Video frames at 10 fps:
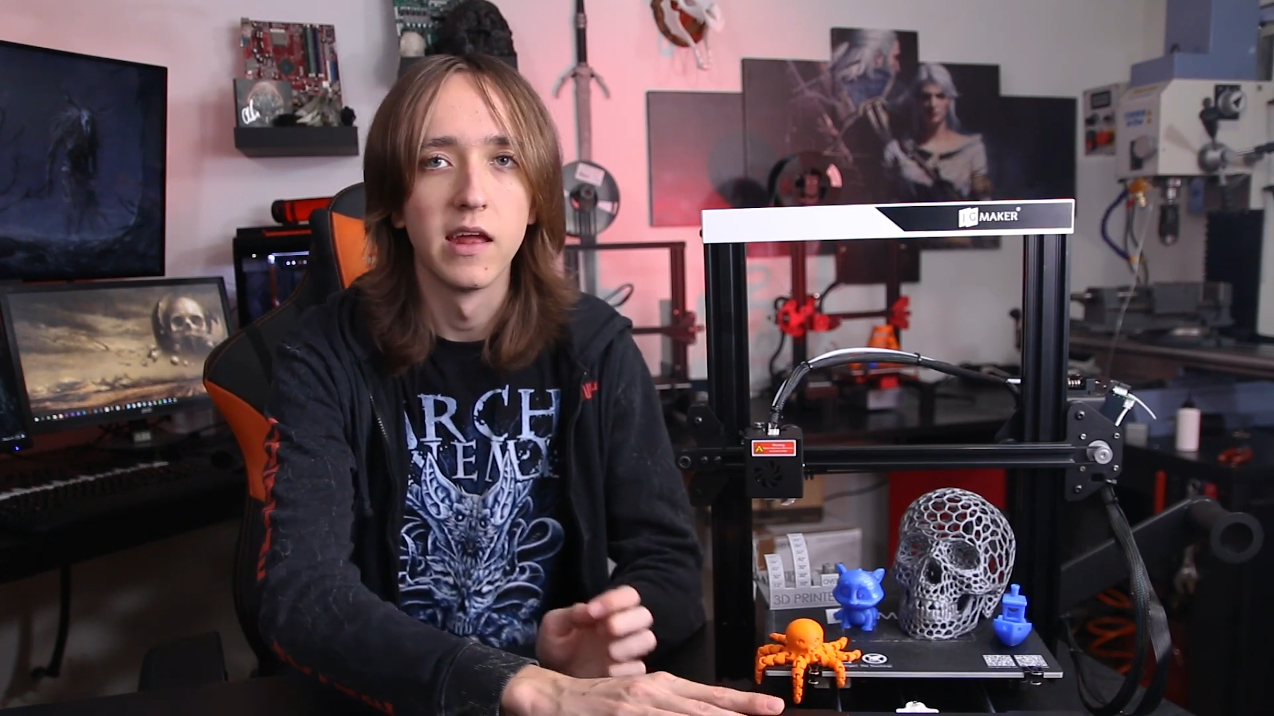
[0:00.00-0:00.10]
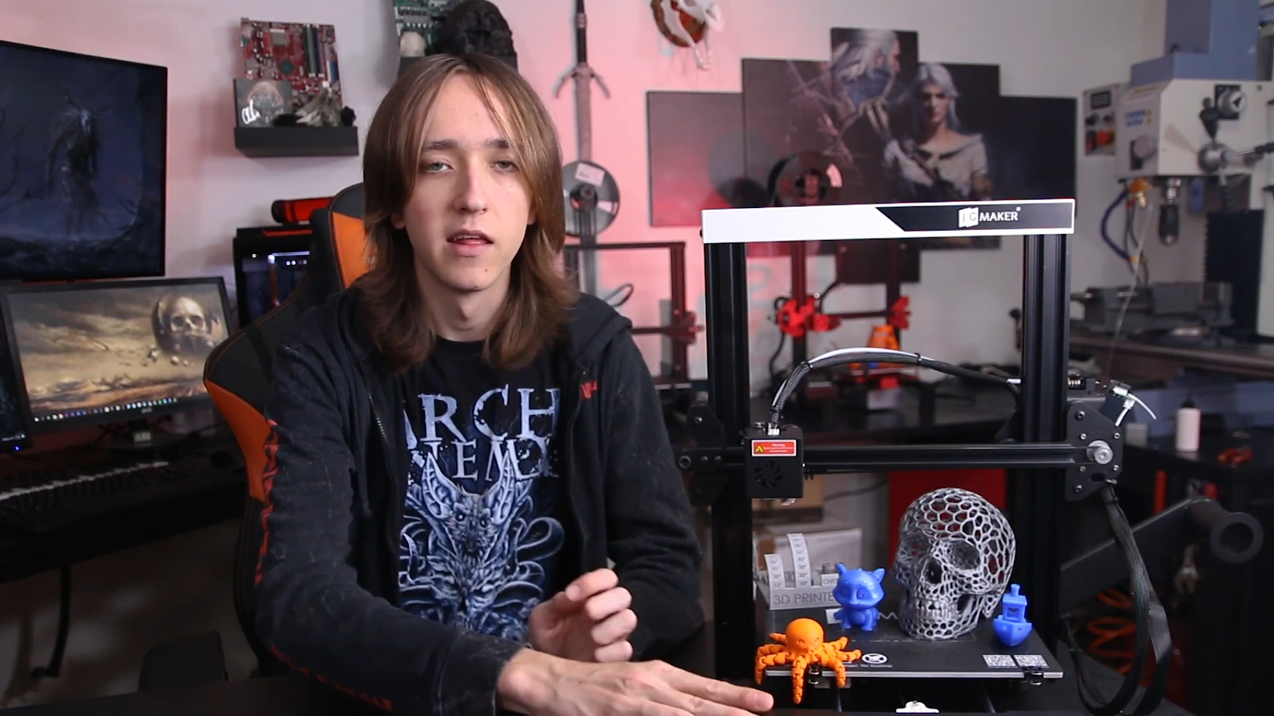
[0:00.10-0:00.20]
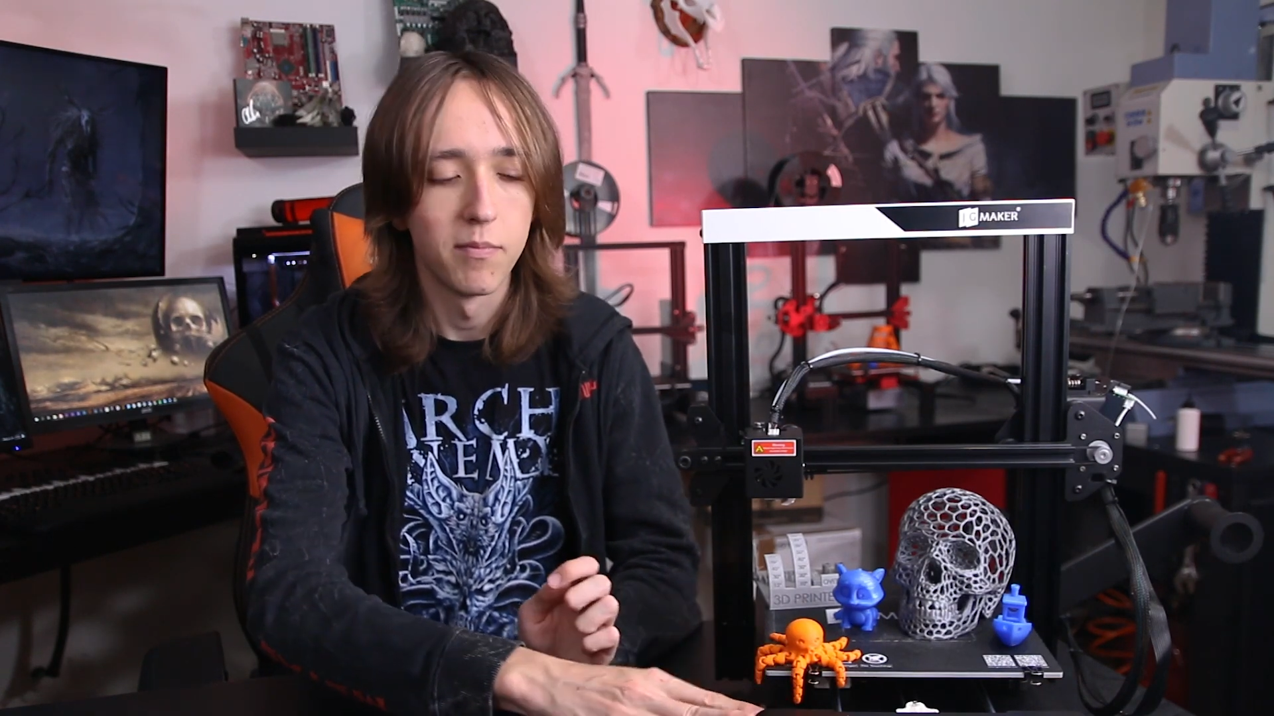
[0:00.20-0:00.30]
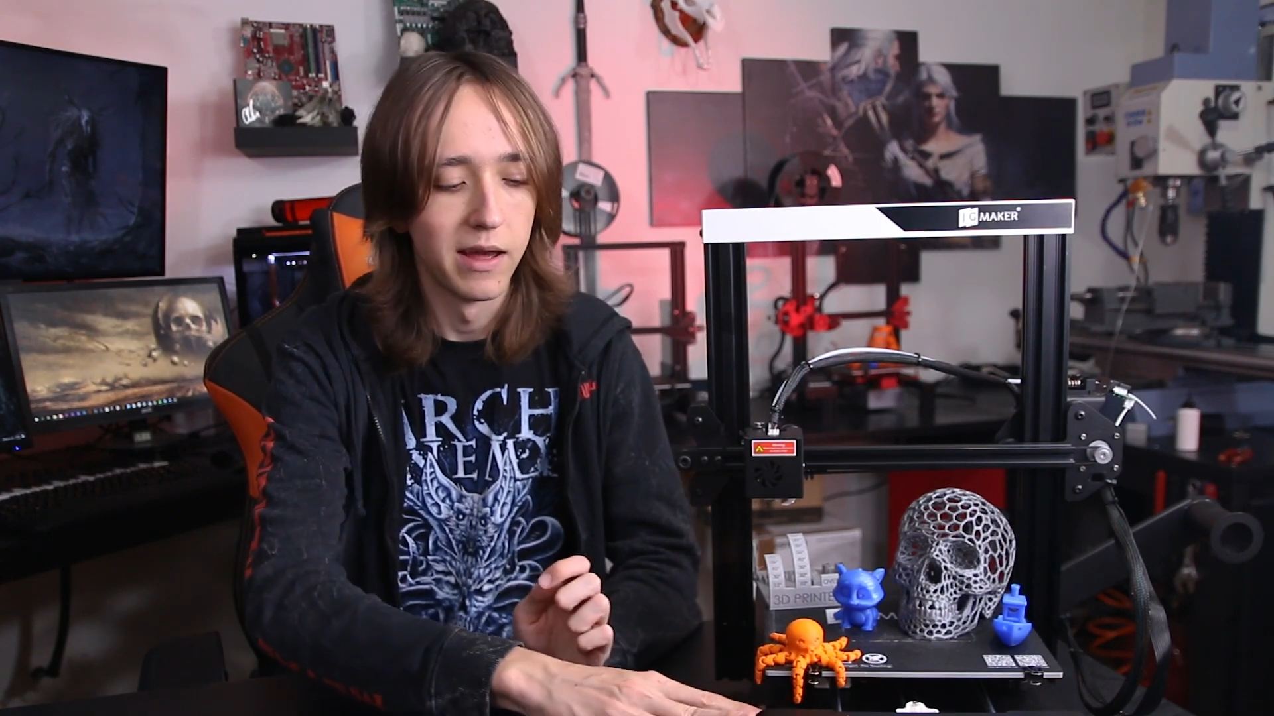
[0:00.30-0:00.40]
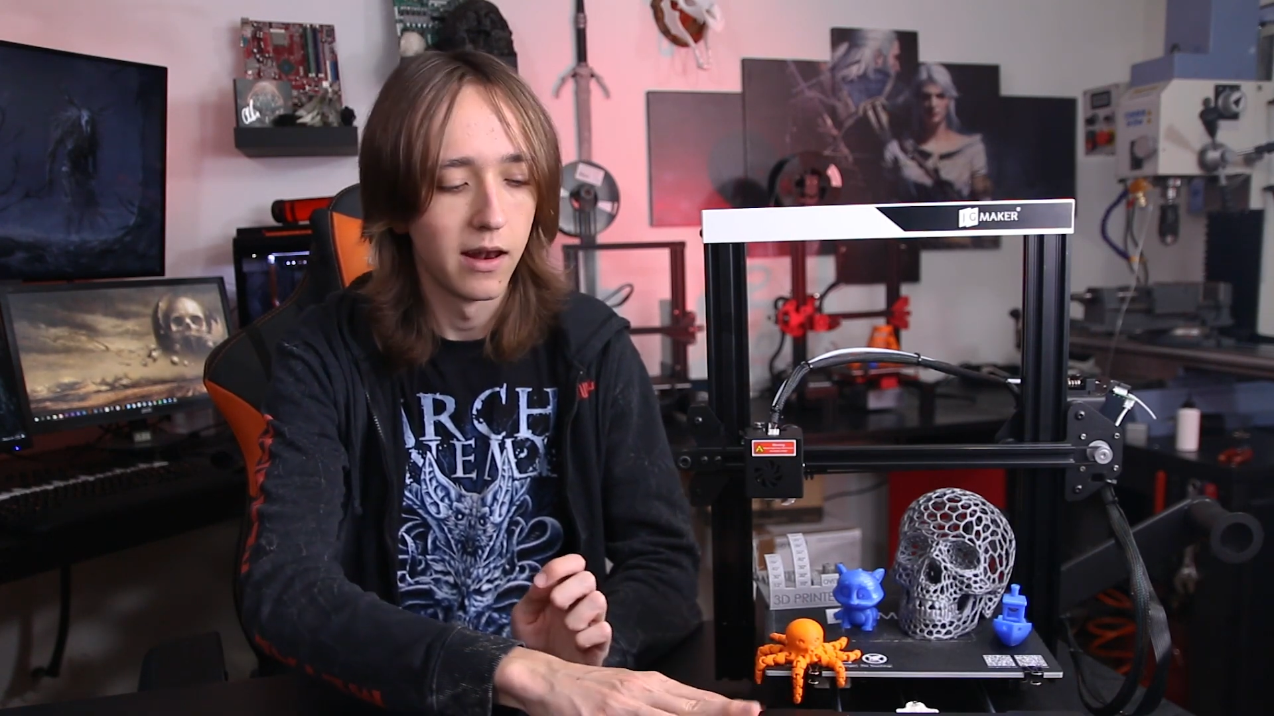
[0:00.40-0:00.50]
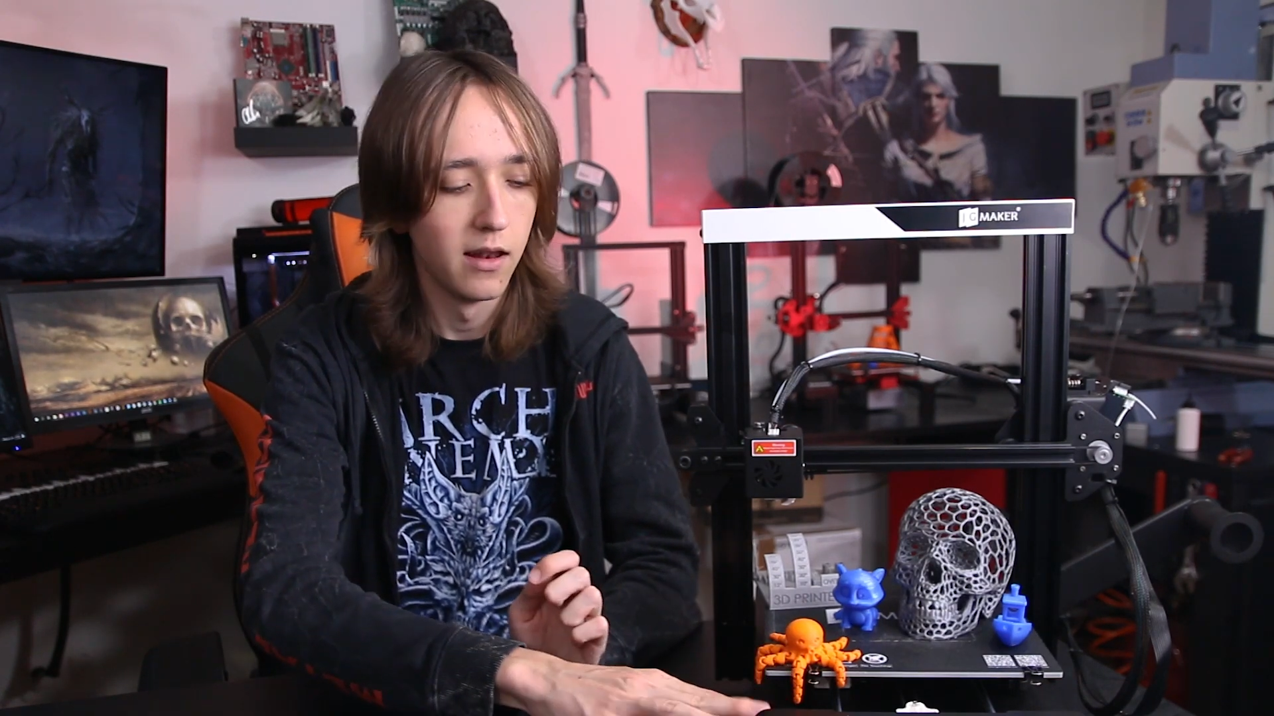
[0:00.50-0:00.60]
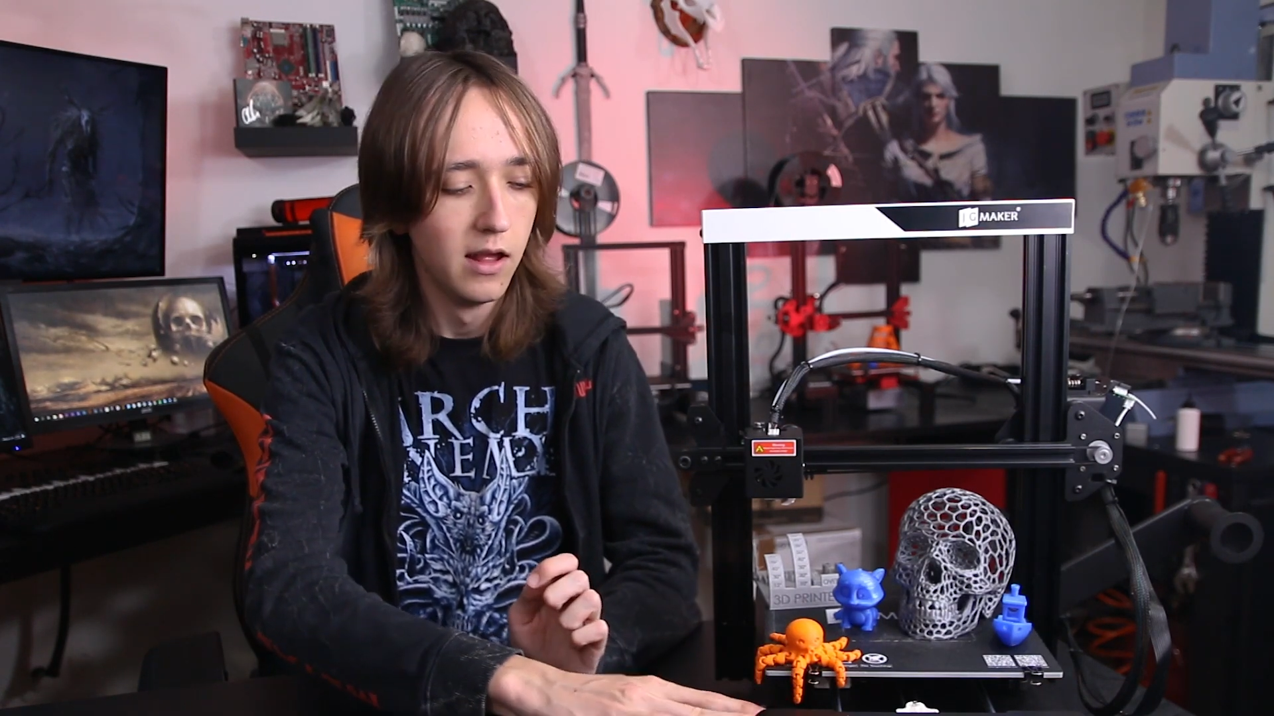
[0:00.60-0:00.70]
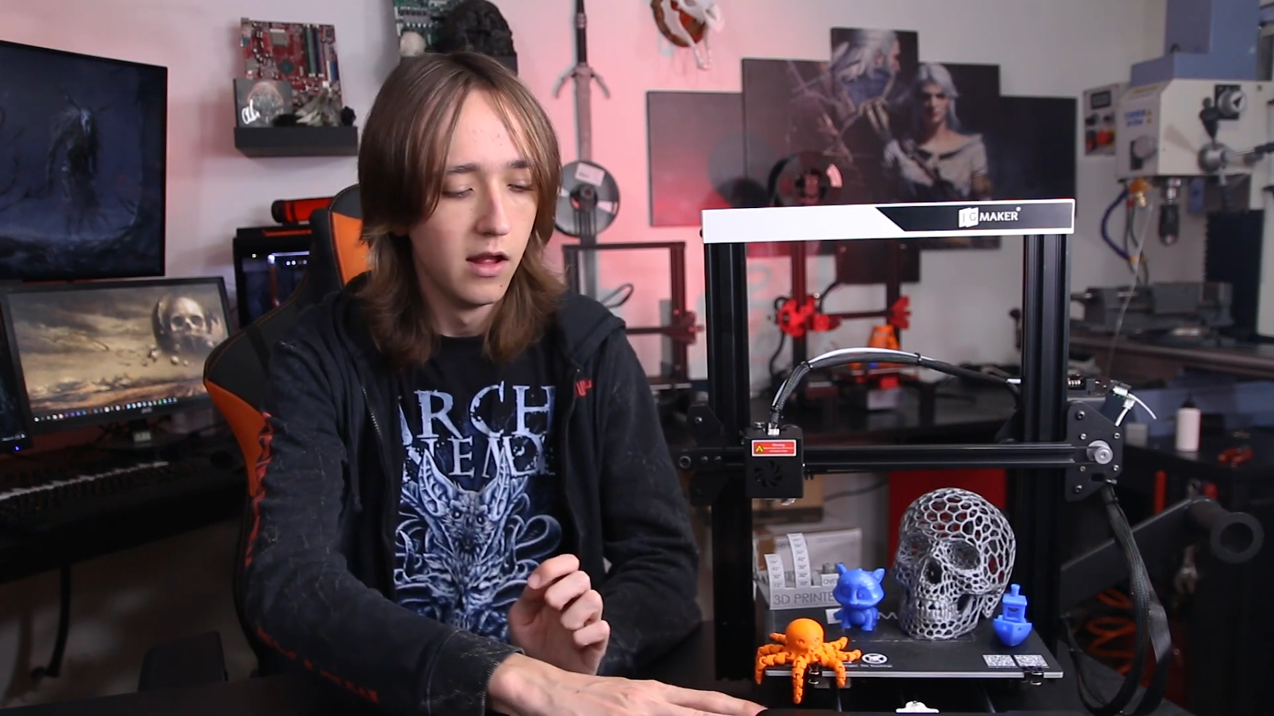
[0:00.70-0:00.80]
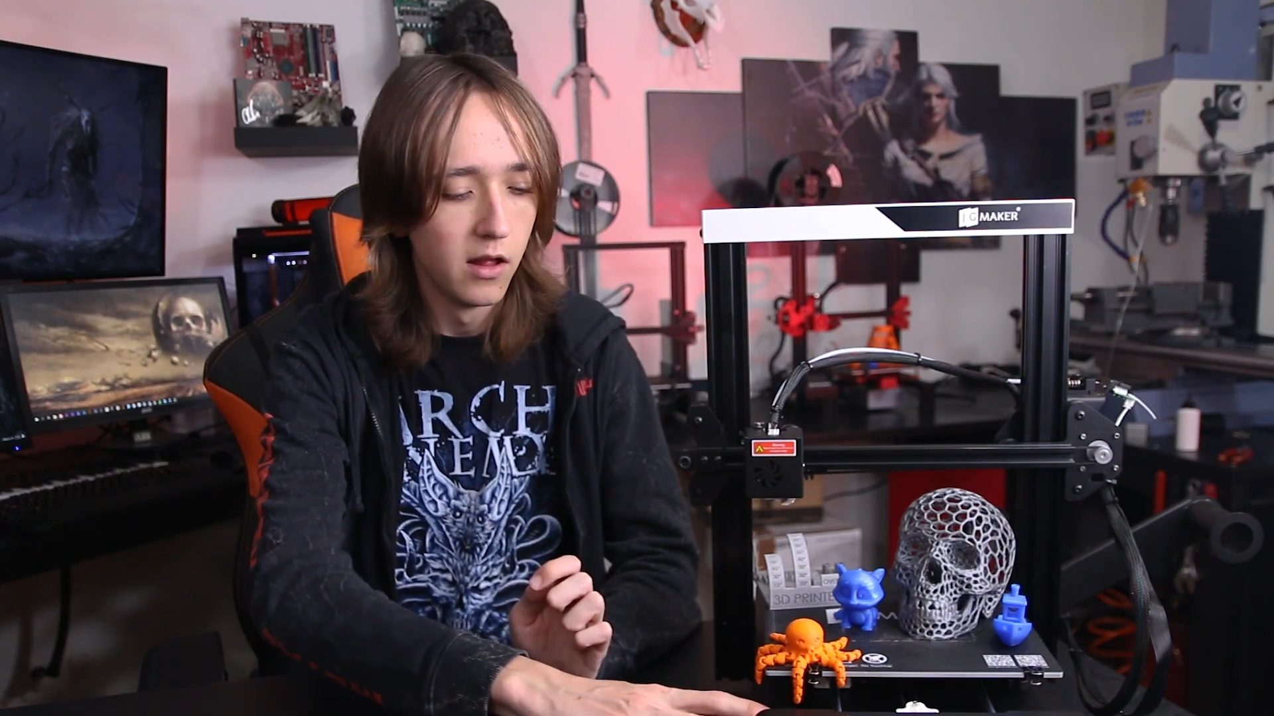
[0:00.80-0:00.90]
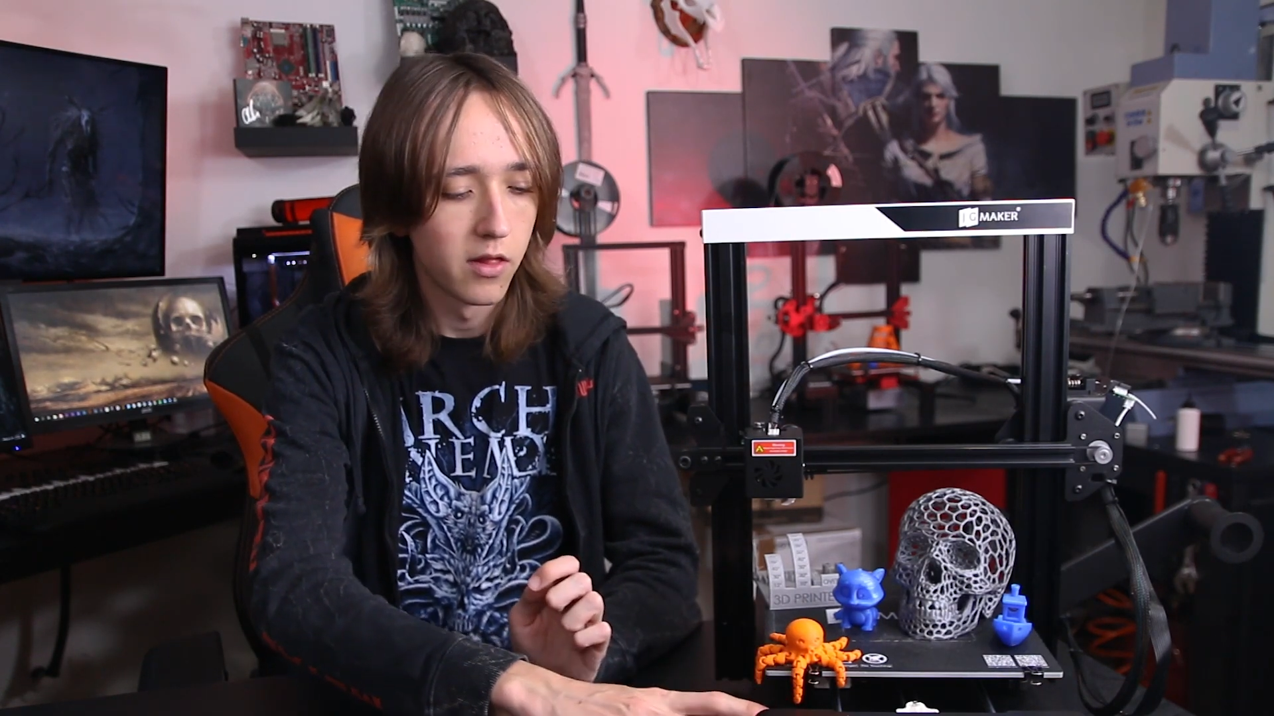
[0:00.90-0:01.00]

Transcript: it is metal.